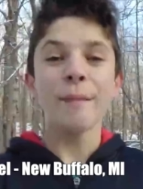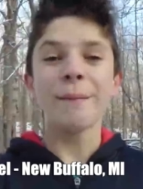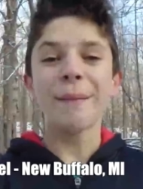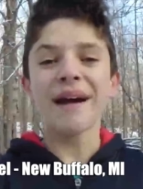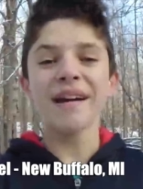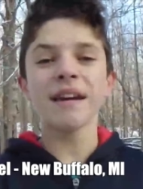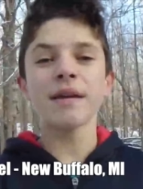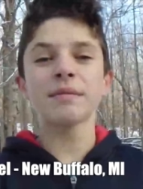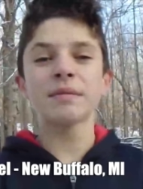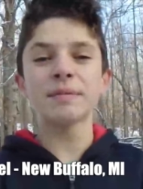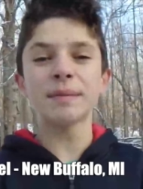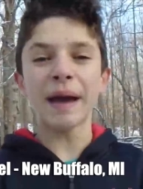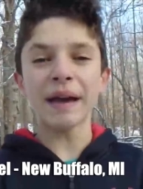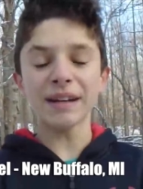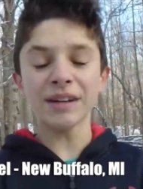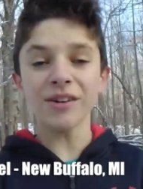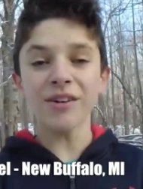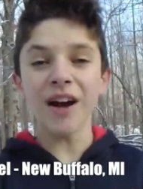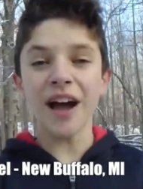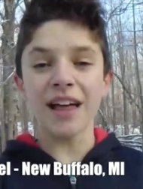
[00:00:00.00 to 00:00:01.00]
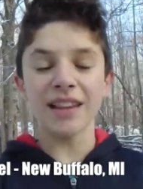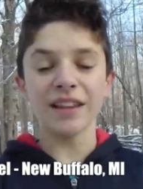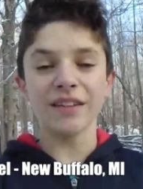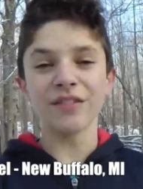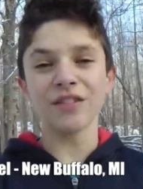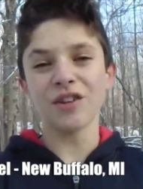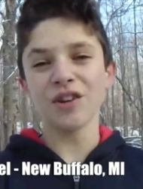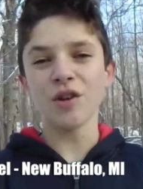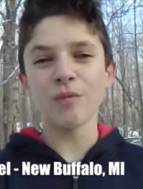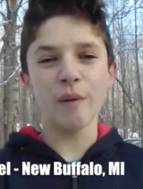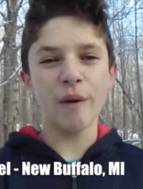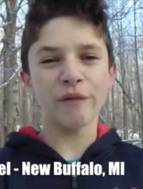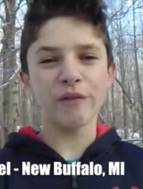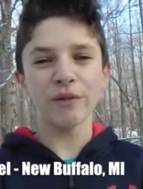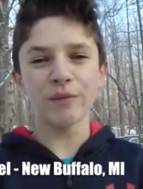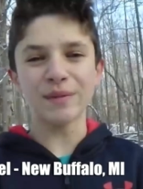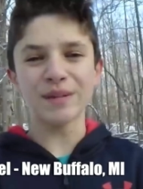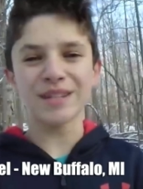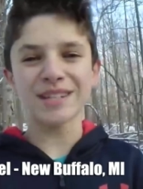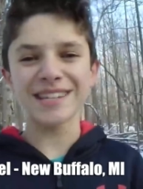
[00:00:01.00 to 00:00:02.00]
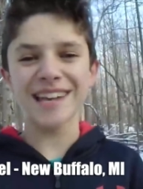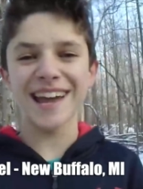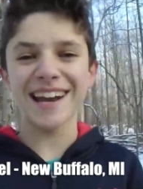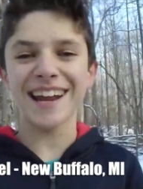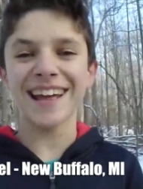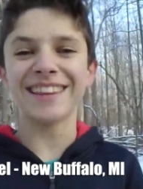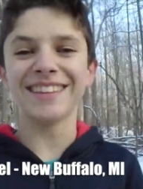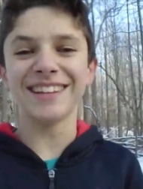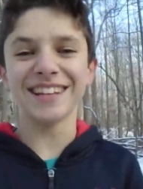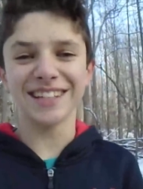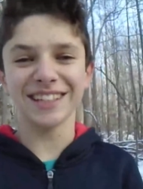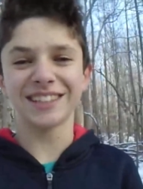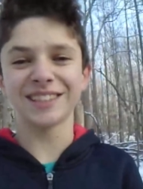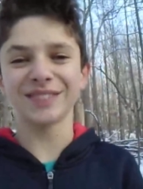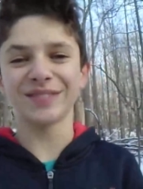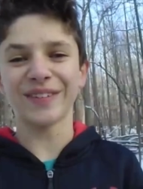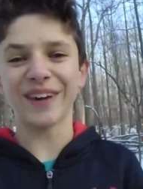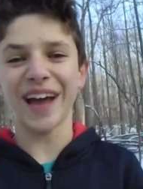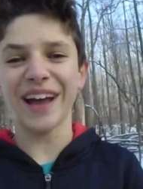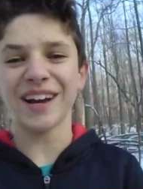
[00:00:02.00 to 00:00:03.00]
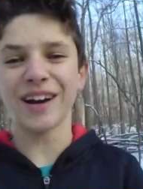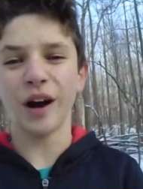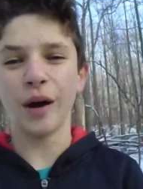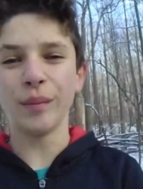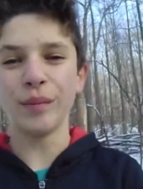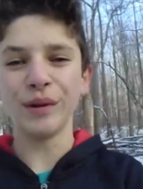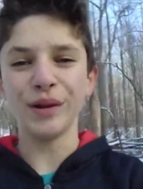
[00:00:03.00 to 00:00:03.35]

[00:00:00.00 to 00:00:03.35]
My name's Michael. I live in New Buffalo, Michigan, and this is what I call